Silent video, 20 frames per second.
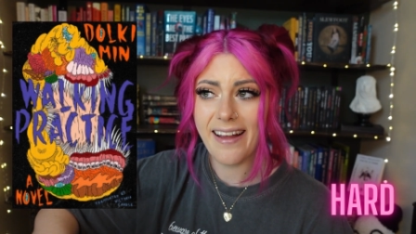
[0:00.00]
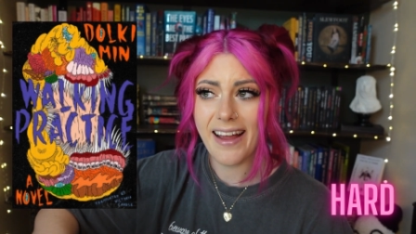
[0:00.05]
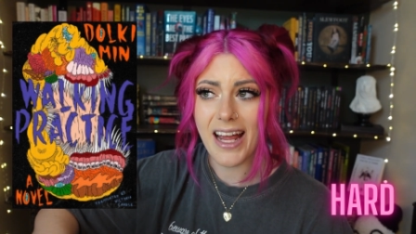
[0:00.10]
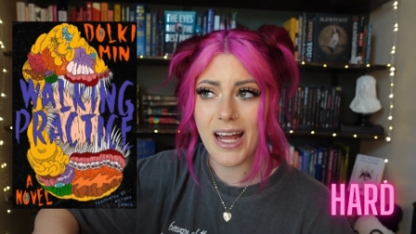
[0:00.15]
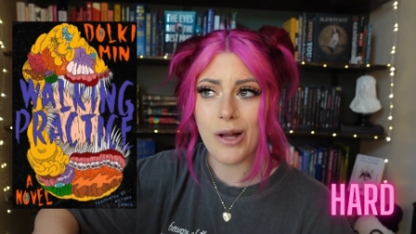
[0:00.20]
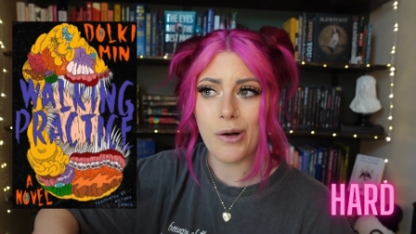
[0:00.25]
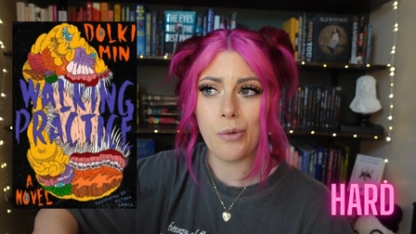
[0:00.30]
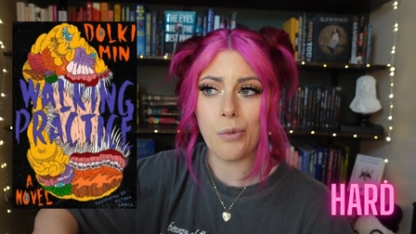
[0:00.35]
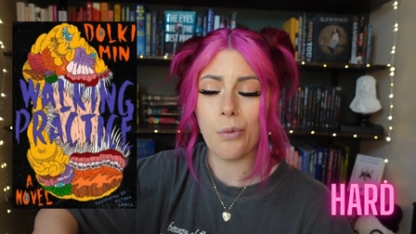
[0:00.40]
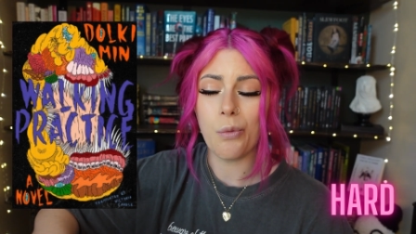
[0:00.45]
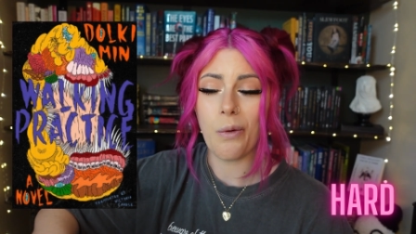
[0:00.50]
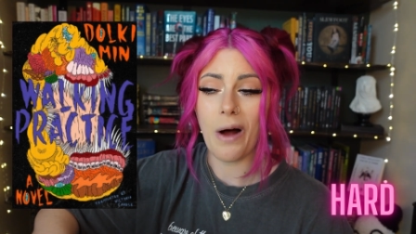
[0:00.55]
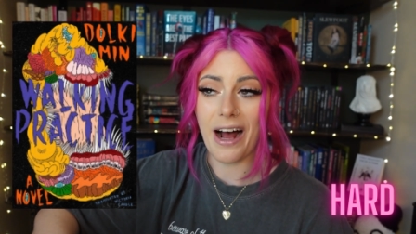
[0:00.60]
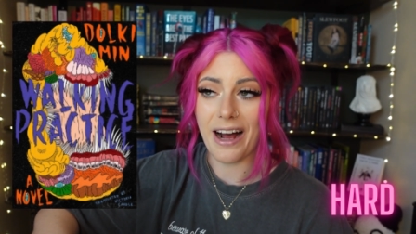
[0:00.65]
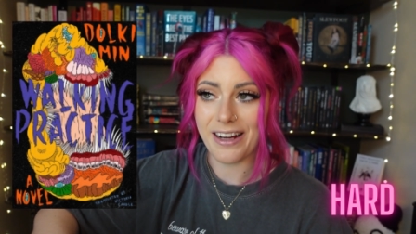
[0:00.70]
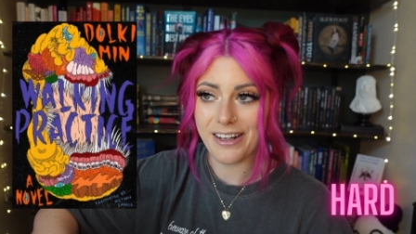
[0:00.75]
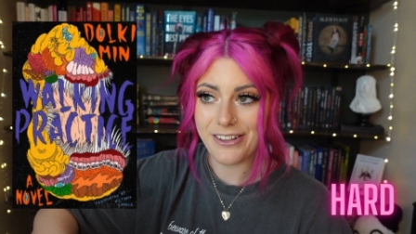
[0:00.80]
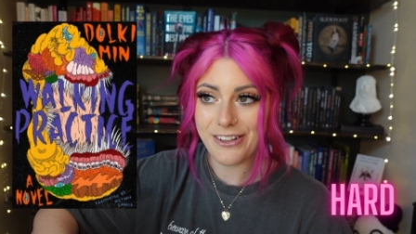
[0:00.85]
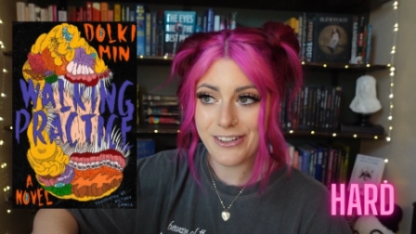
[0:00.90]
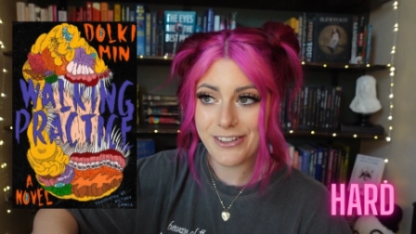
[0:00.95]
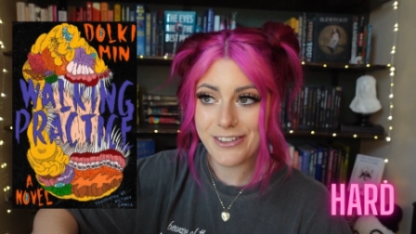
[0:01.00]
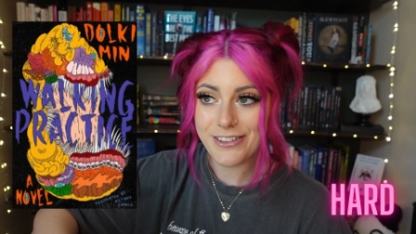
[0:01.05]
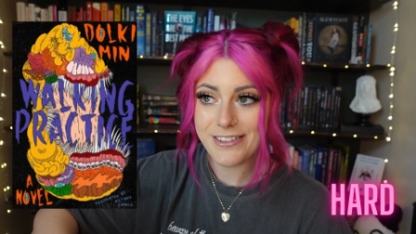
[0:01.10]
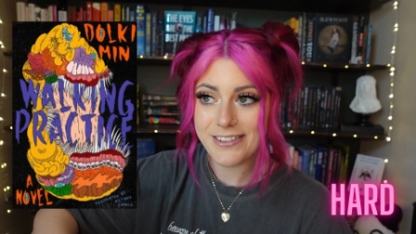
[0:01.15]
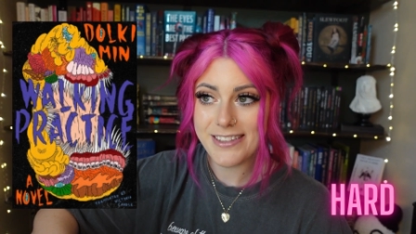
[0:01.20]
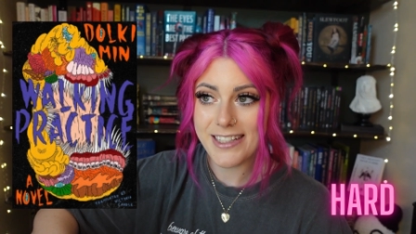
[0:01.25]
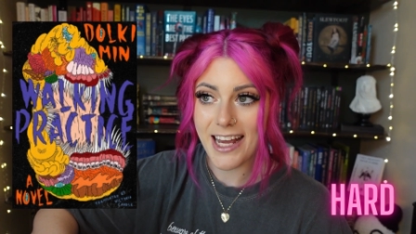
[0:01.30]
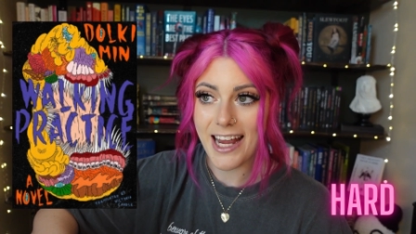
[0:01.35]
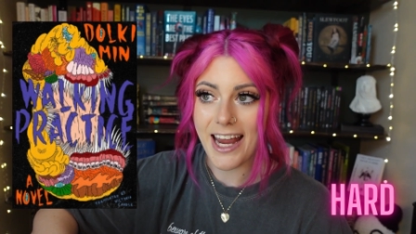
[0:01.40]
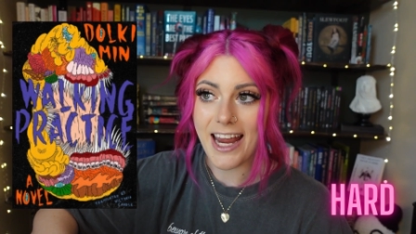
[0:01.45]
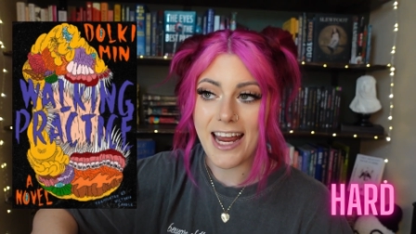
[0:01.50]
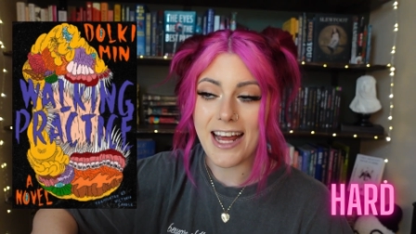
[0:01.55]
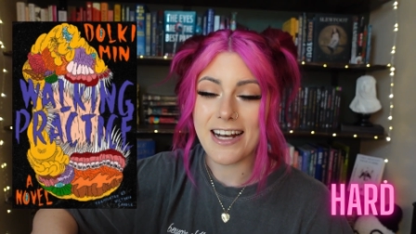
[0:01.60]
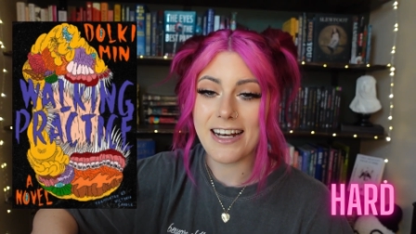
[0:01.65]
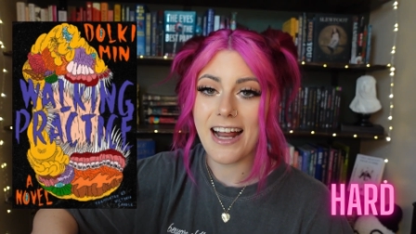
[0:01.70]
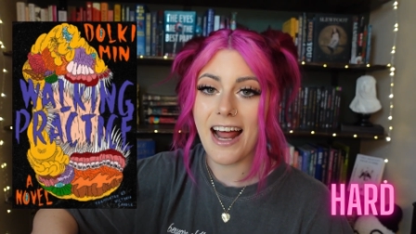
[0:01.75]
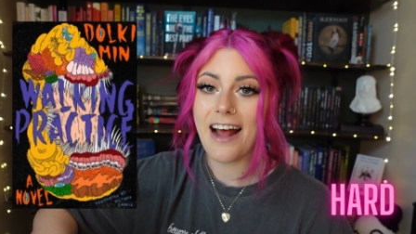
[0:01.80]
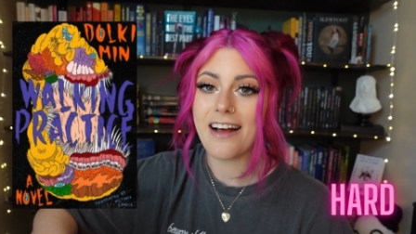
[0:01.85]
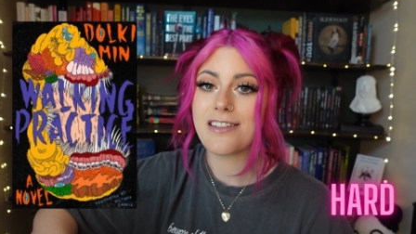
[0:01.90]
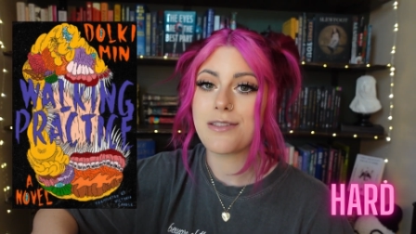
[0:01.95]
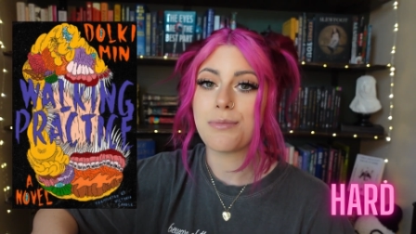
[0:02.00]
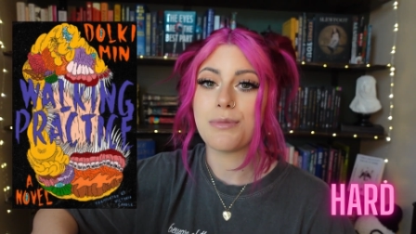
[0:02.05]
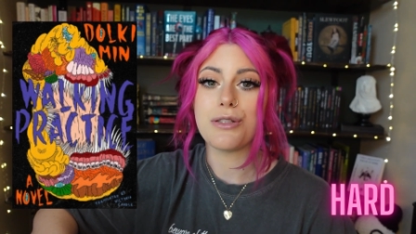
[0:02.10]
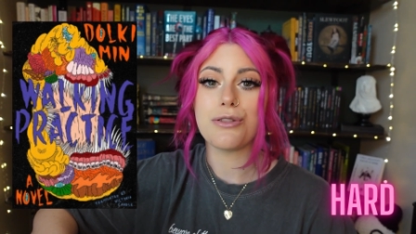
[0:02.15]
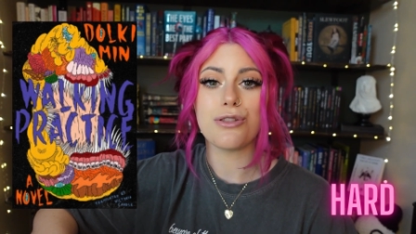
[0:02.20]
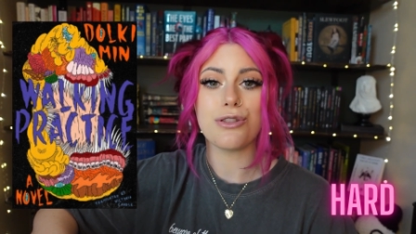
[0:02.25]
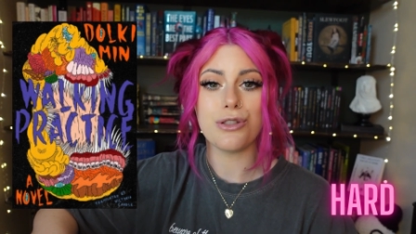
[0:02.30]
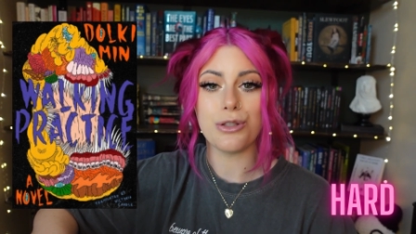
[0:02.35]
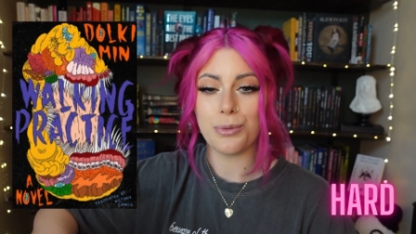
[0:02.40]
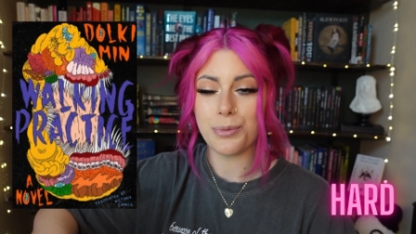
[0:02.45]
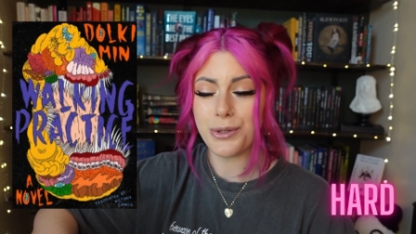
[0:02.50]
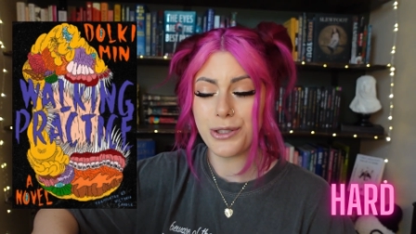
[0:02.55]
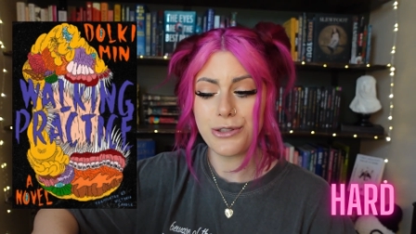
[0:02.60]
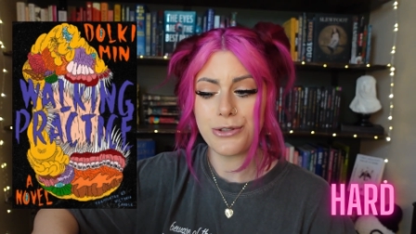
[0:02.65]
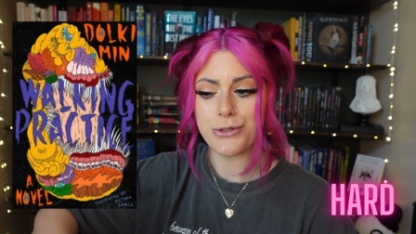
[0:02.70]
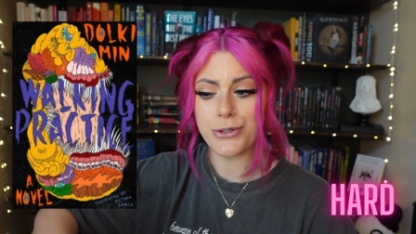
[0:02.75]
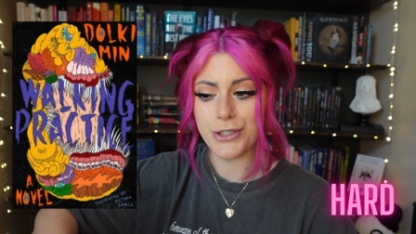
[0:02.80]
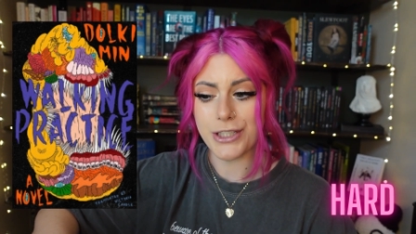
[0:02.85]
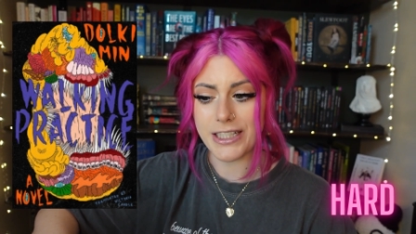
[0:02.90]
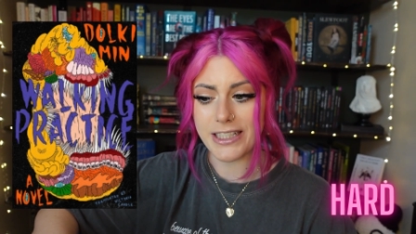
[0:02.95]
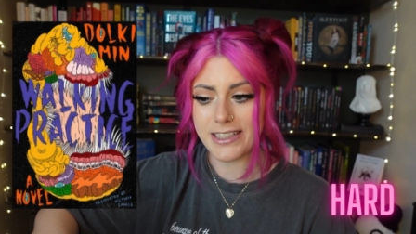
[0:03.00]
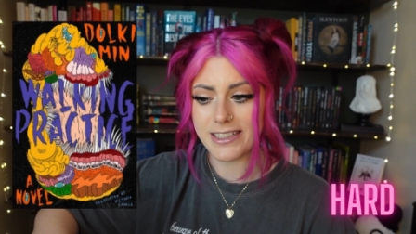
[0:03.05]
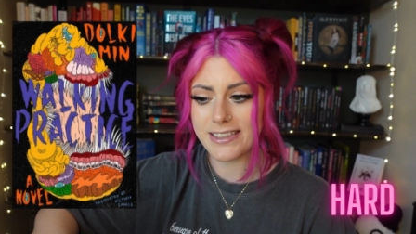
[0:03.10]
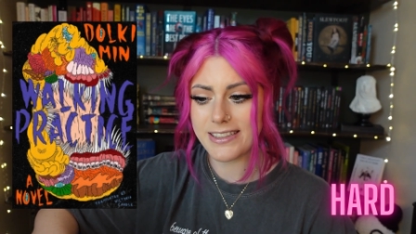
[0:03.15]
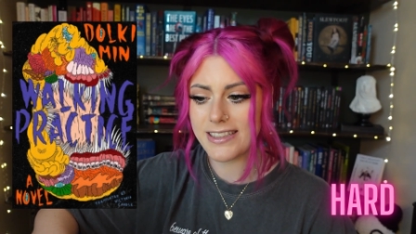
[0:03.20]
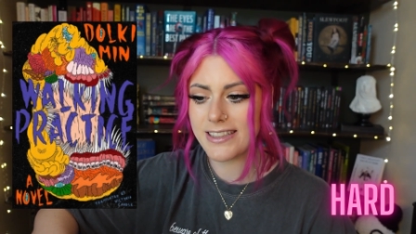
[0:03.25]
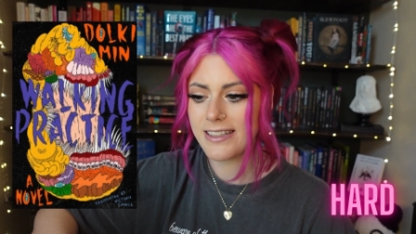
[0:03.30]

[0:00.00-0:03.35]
and wild and has me super intrigued.